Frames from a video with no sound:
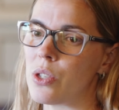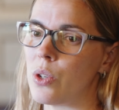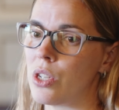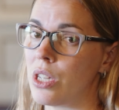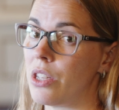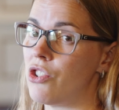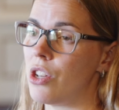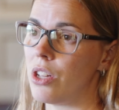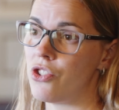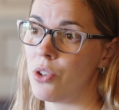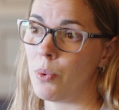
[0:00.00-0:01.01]
So I took the
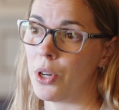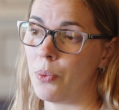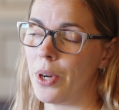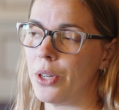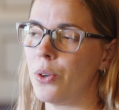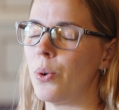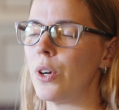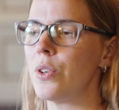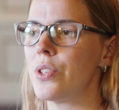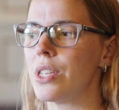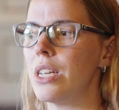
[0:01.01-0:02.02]
Geology 101
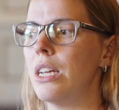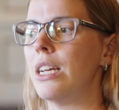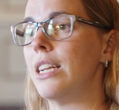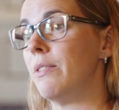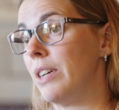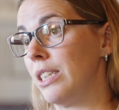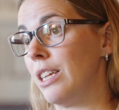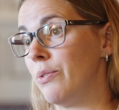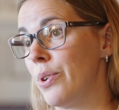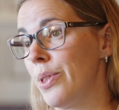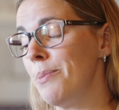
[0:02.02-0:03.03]
course and I fell in
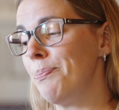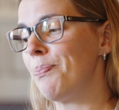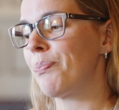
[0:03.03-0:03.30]
love with it.